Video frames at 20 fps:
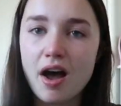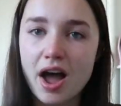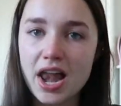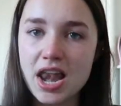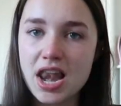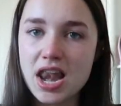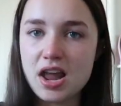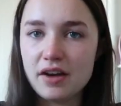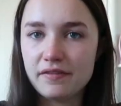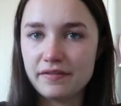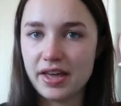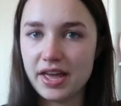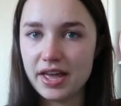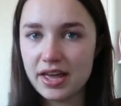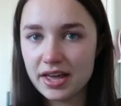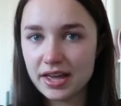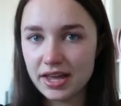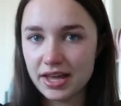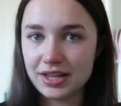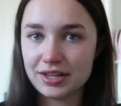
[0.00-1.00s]
I love
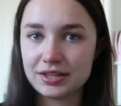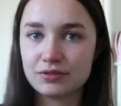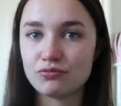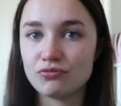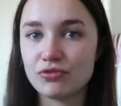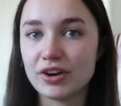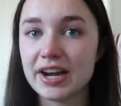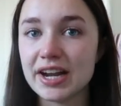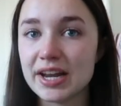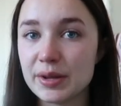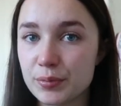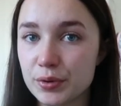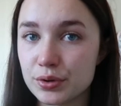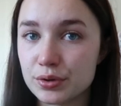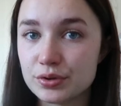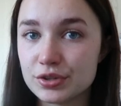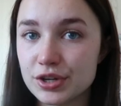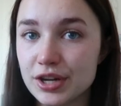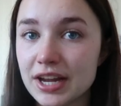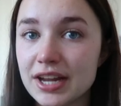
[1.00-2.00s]
it. It's really
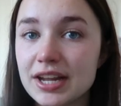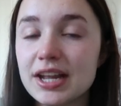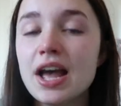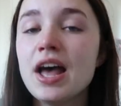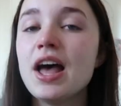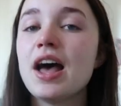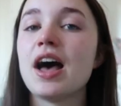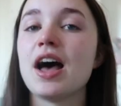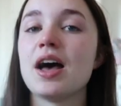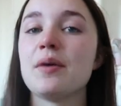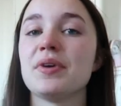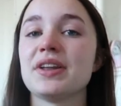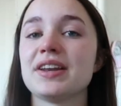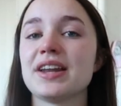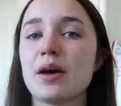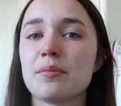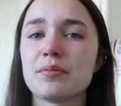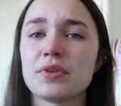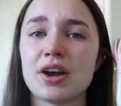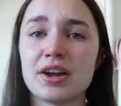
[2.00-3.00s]
bougie, and
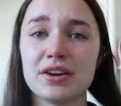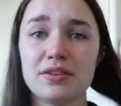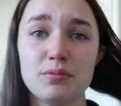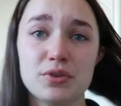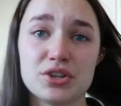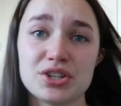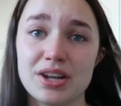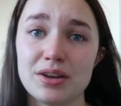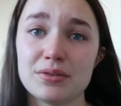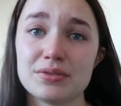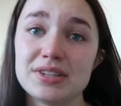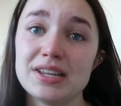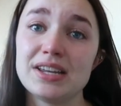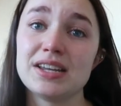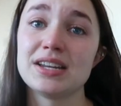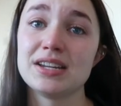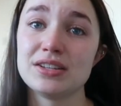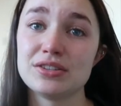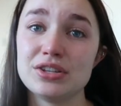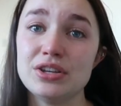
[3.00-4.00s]
now I'm kind of wishing I was
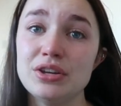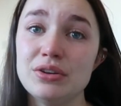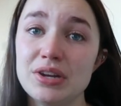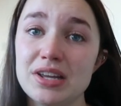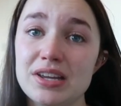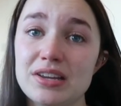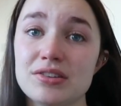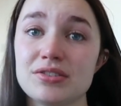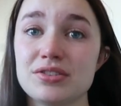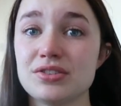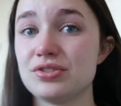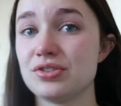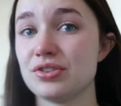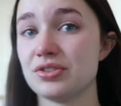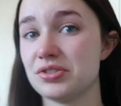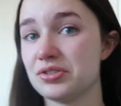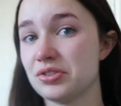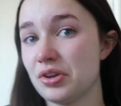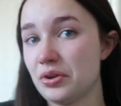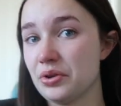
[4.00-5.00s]
taking it to uni because it's
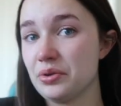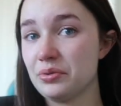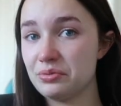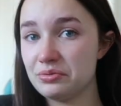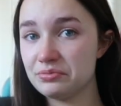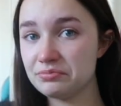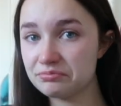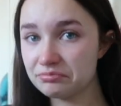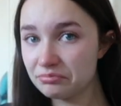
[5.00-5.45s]
just so